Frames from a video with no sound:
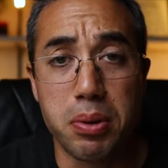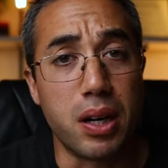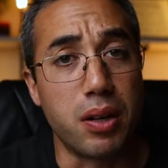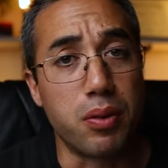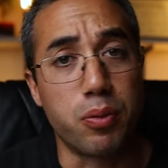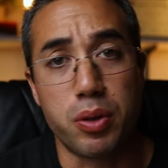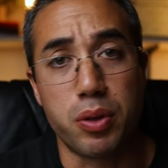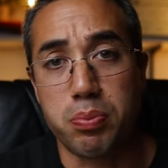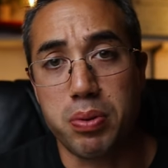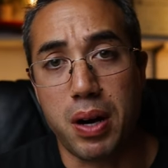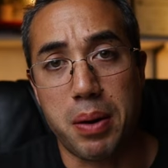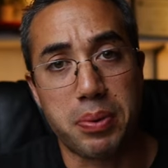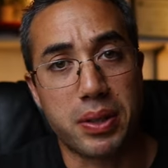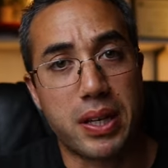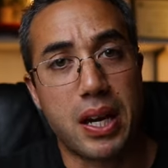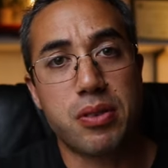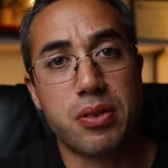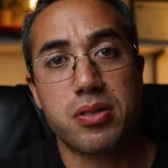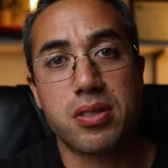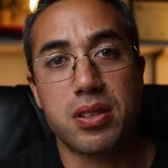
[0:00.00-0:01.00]
But with proper
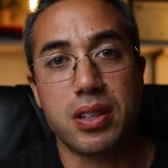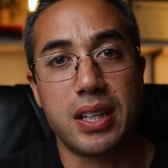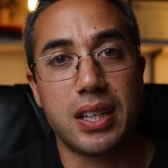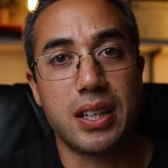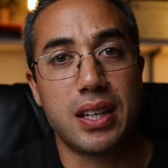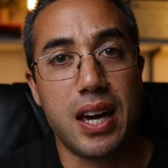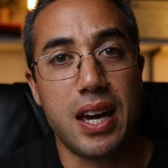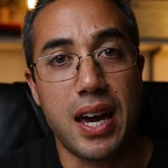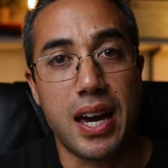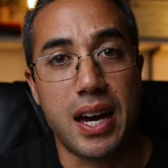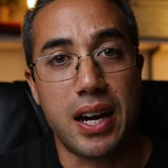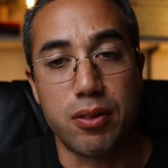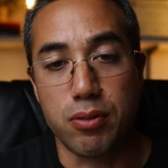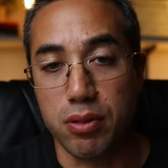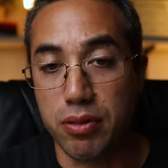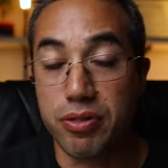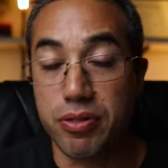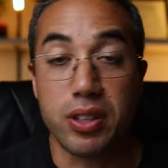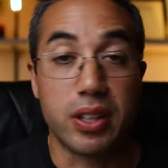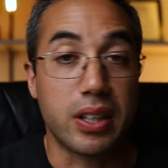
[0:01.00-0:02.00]
counseling and
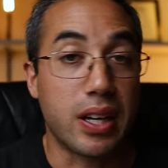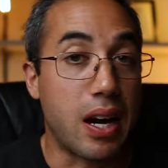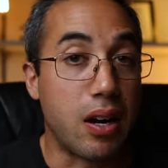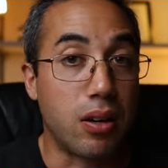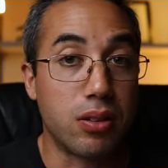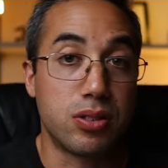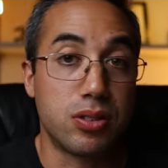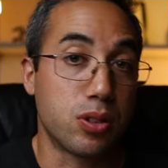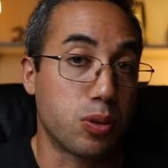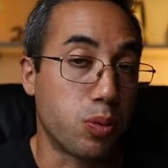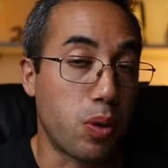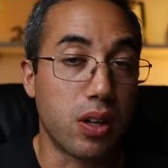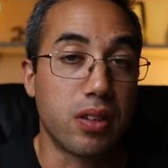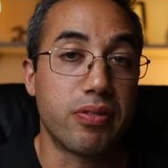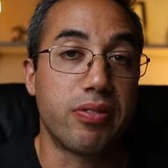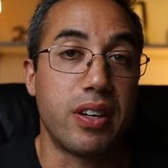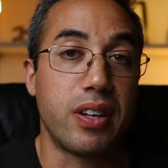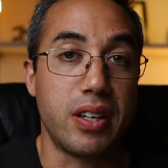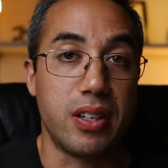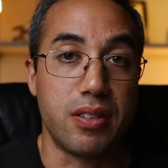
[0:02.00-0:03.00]
referring out to
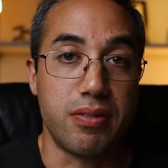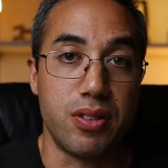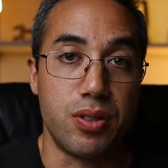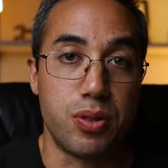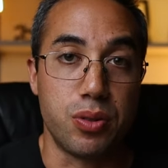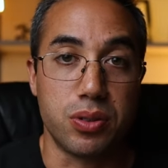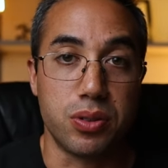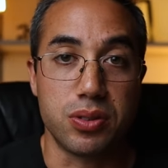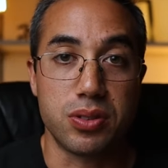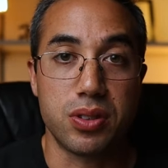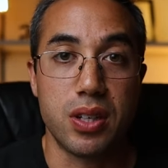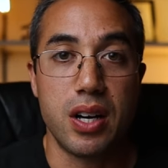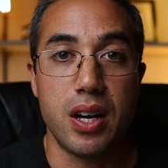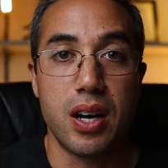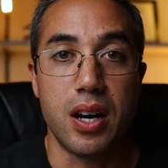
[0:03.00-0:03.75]
qualified individuals,